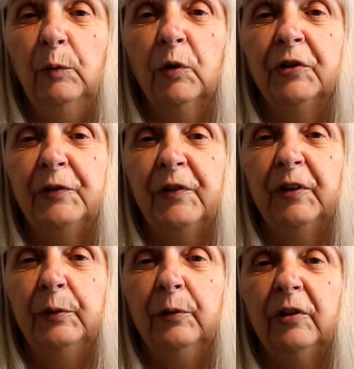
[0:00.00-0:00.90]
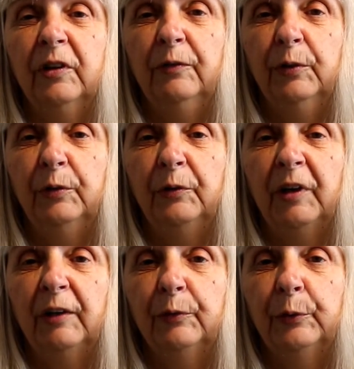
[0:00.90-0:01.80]
one of those if you don't
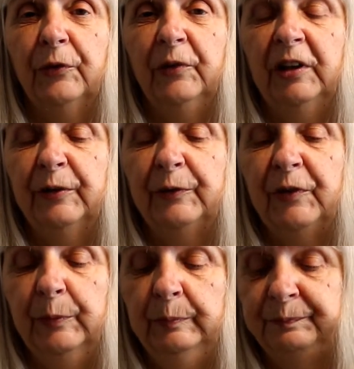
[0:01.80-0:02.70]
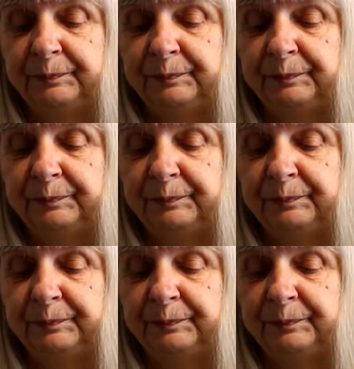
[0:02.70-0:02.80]
have all 3 of them.